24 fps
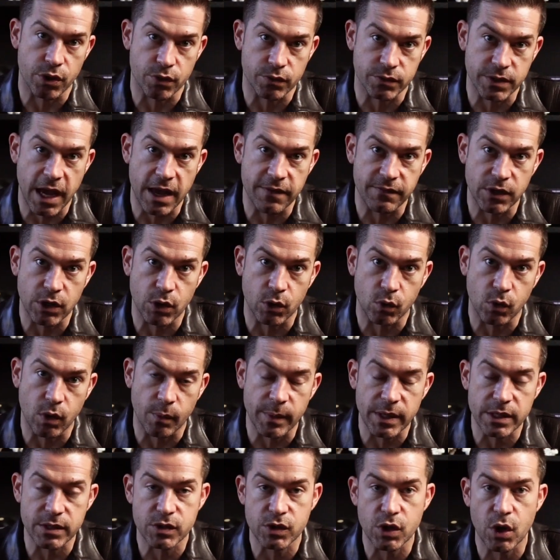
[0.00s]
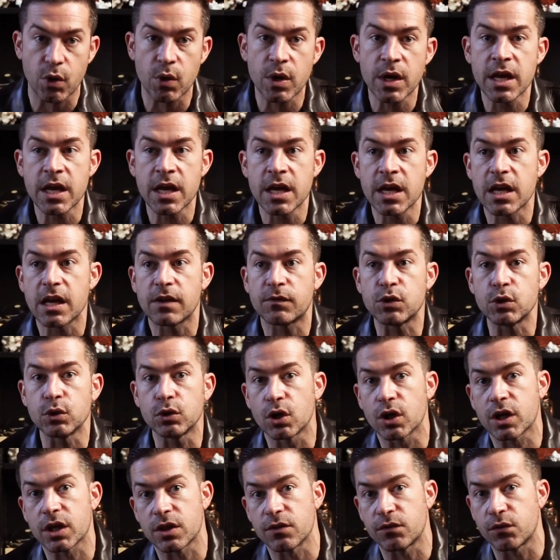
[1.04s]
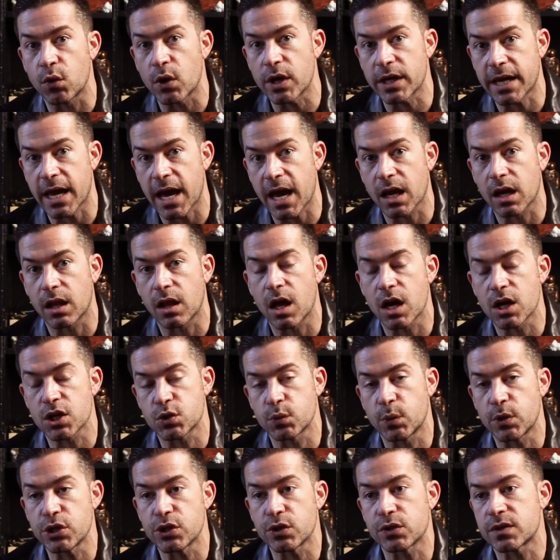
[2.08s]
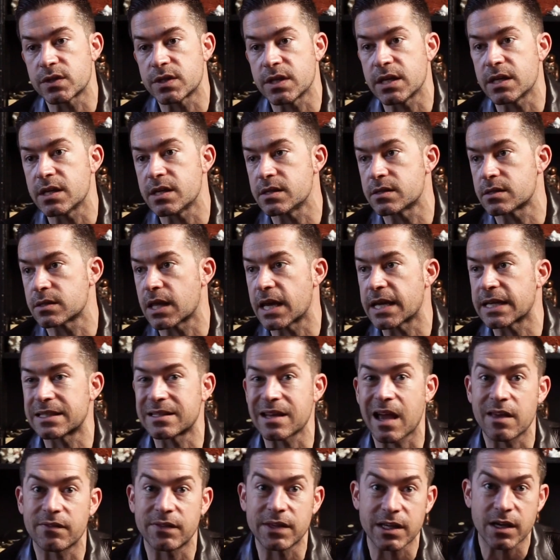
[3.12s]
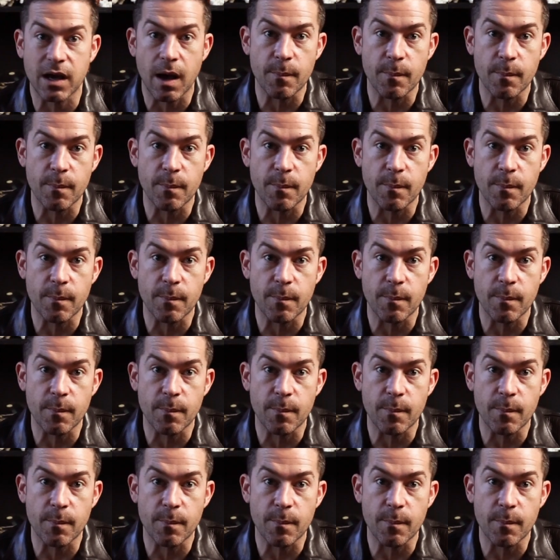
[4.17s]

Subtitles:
other diving equipment. So if you look at the Voit catalogs, what you'll see is like diving